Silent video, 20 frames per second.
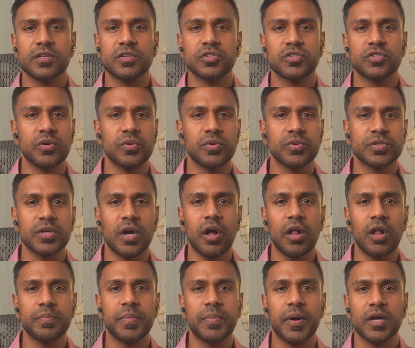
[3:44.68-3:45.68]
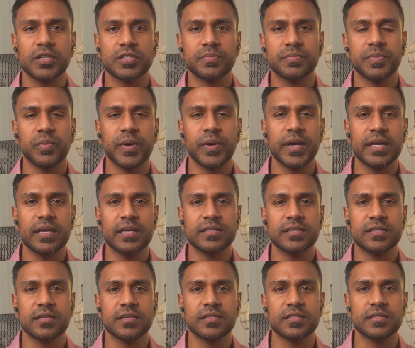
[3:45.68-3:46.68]
shows all possible ways
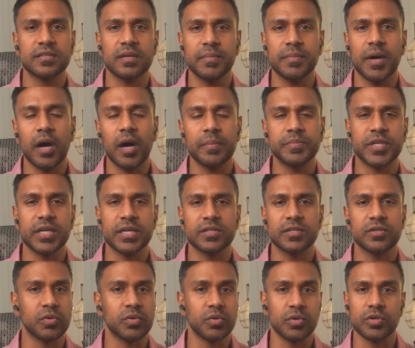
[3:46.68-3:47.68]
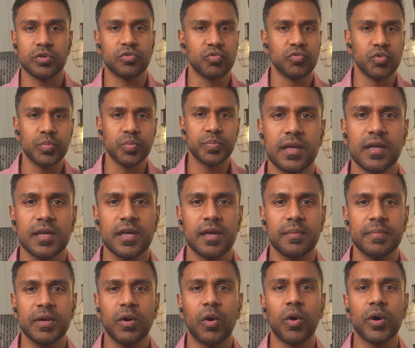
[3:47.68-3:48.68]
some object or group can
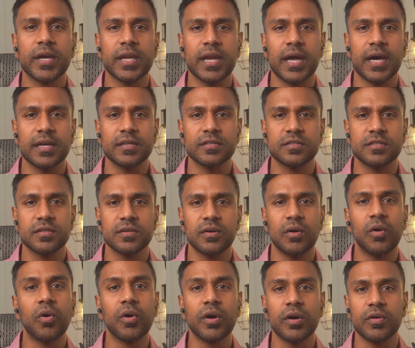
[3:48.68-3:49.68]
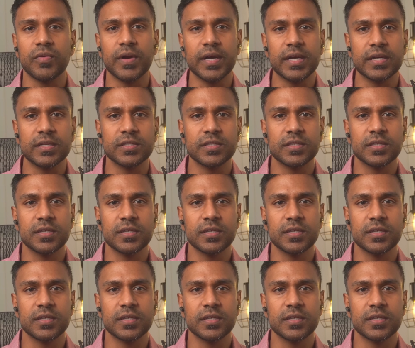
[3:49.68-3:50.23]
be organized or arranged.